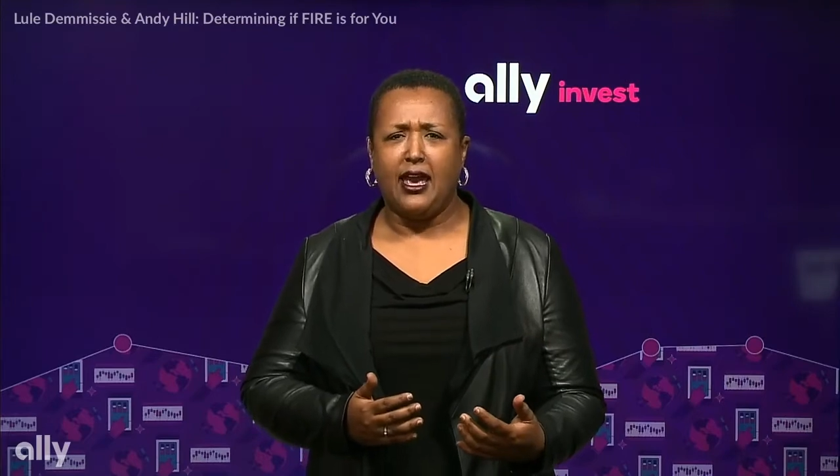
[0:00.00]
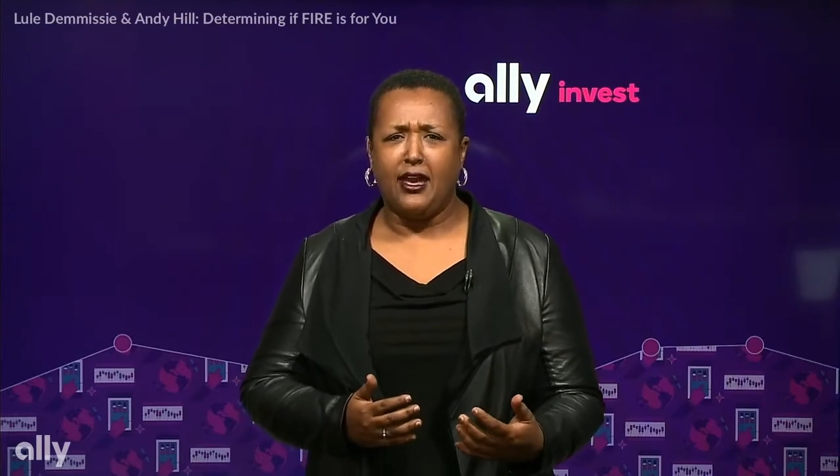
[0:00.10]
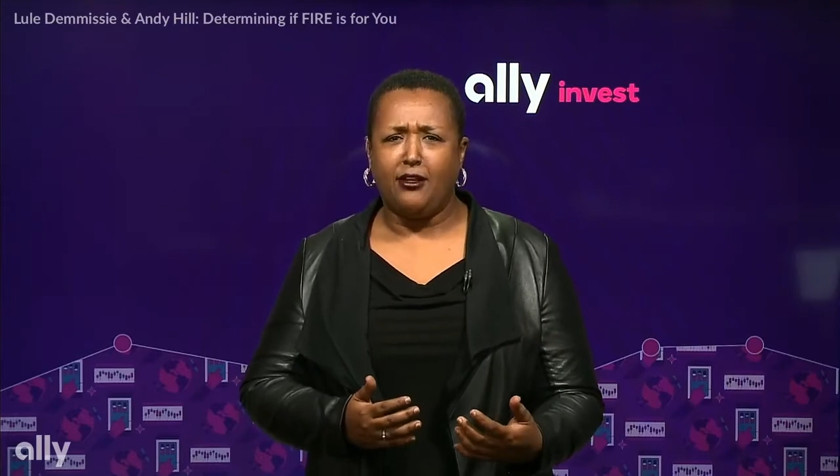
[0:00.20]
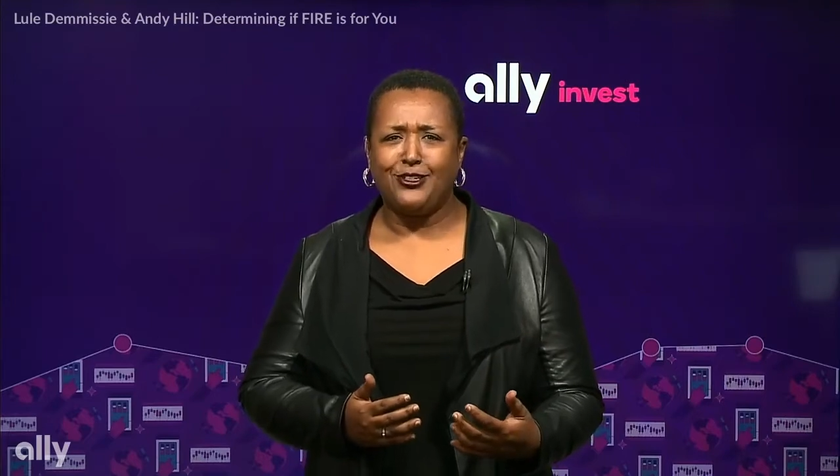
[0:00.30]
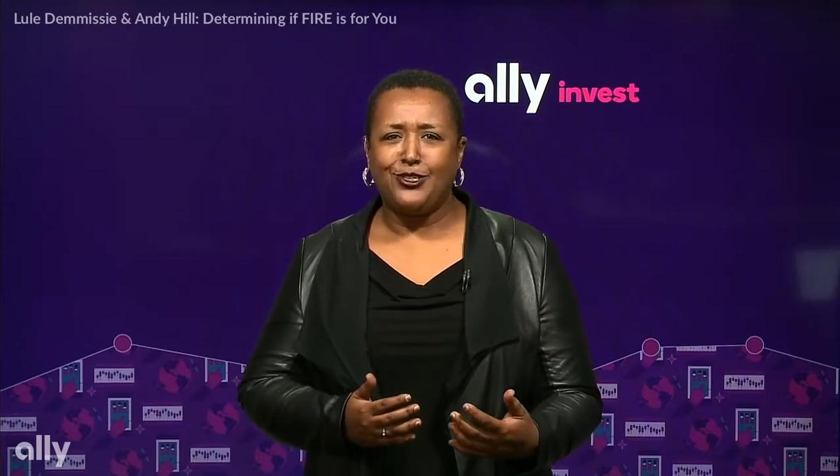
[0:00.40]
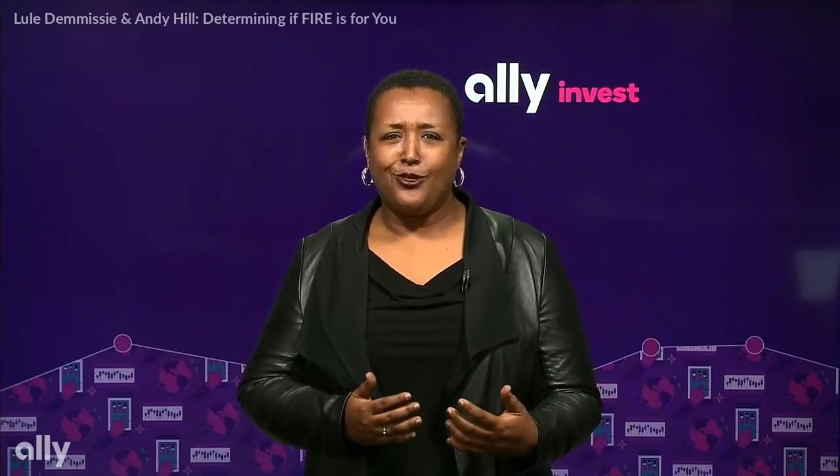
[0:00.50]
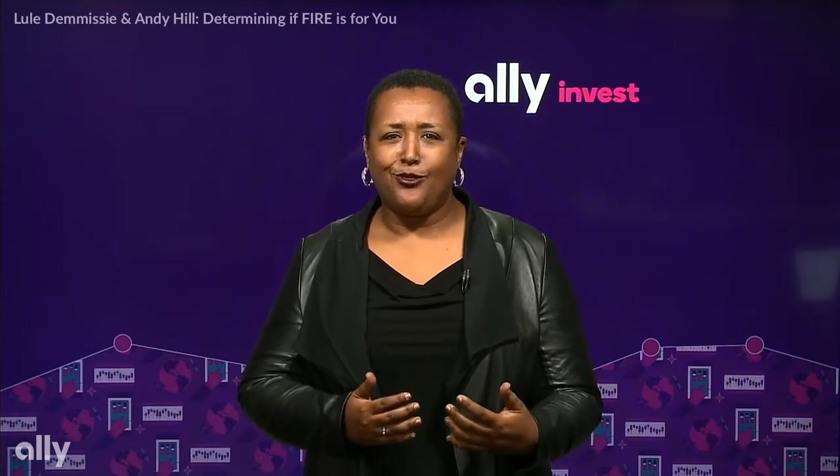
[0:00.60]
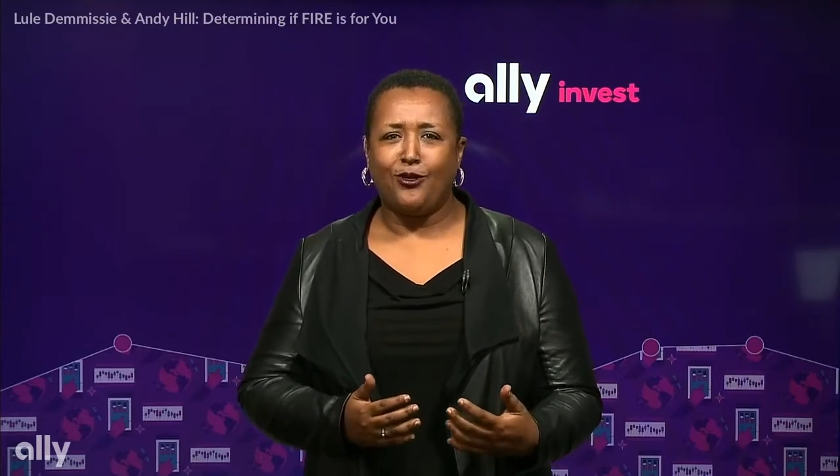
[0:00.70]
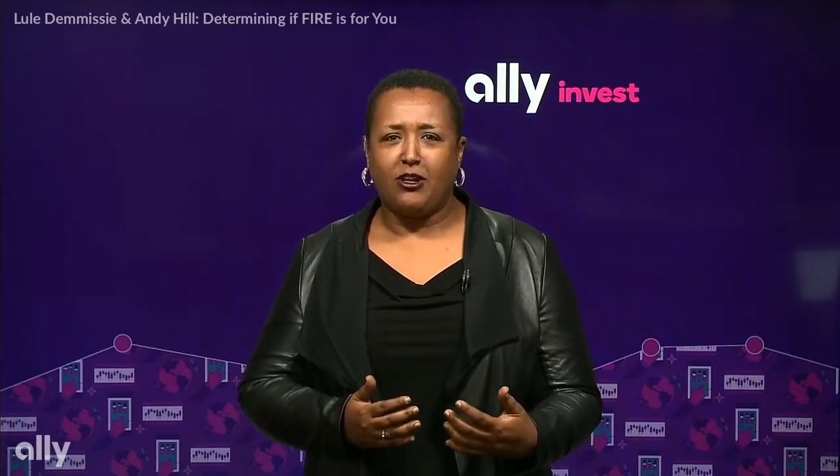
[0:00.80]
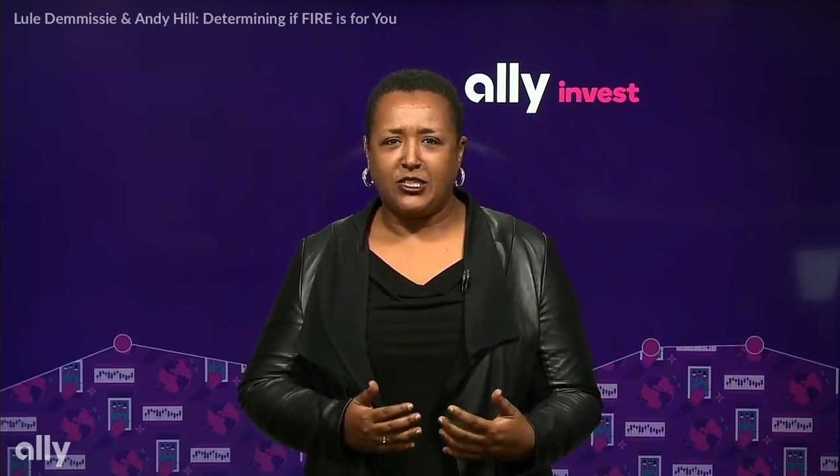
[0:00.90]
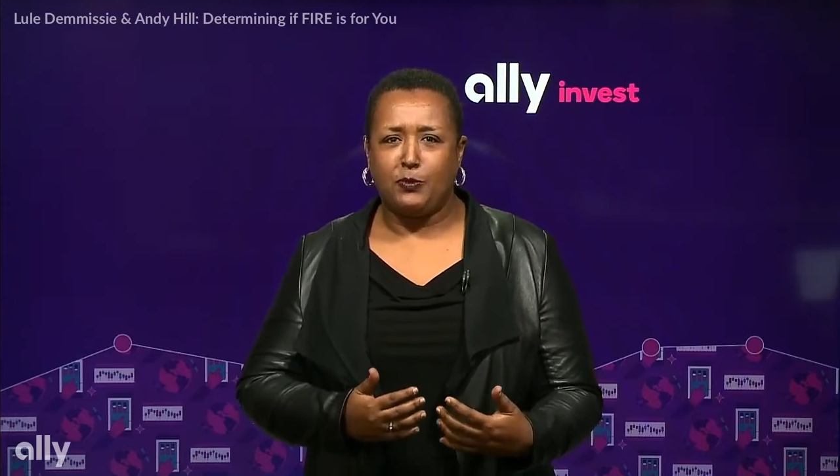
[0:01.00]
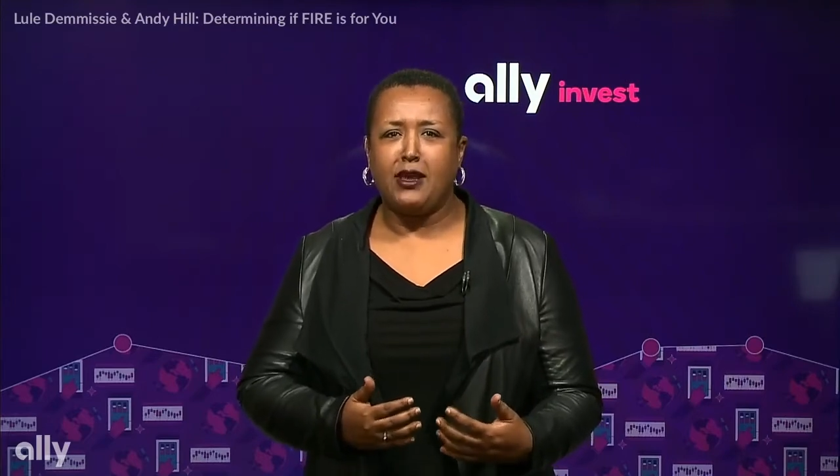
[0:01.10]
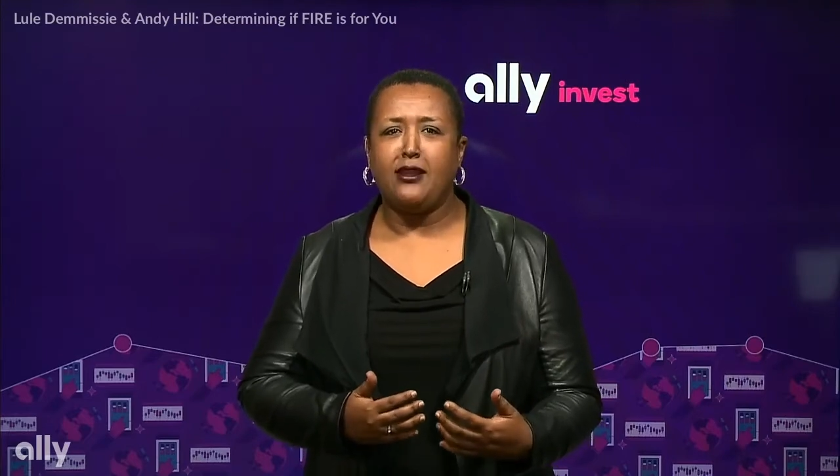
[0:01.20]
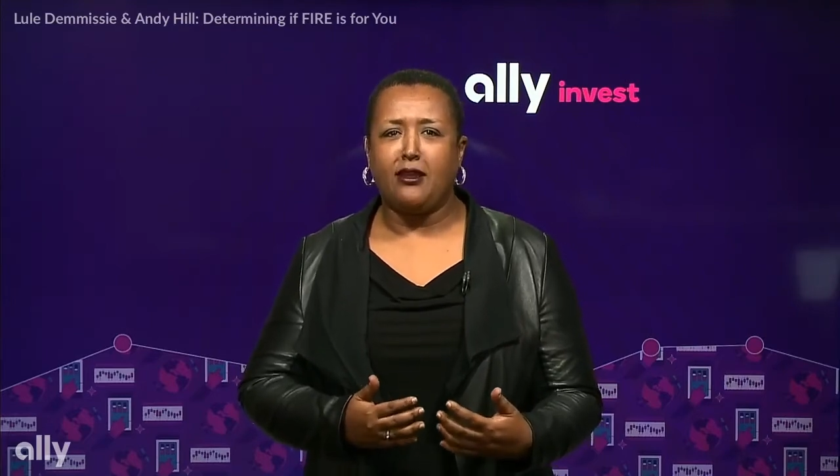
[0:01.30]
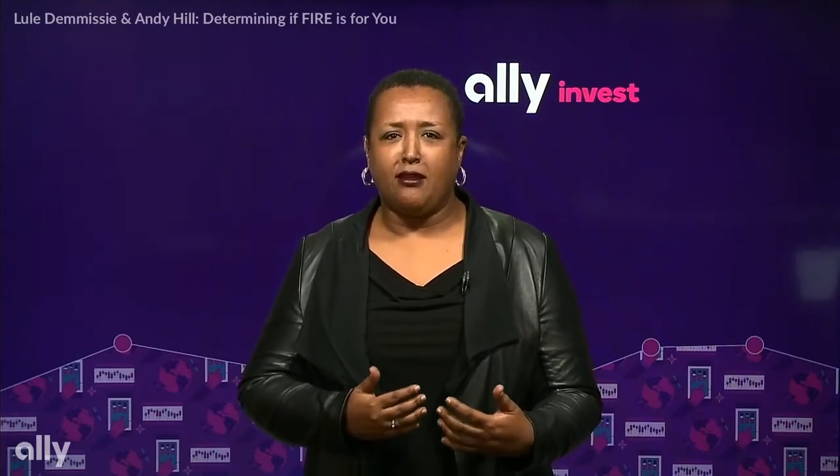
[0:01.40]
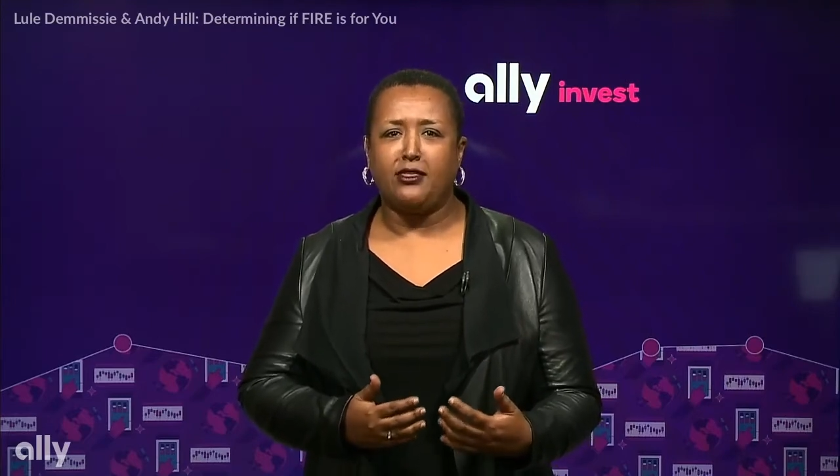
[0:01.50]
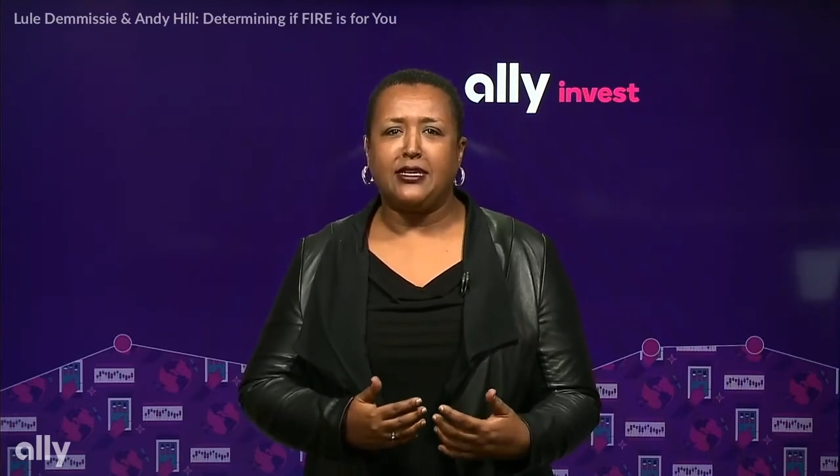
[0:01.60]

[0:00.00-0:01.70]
and also are spending on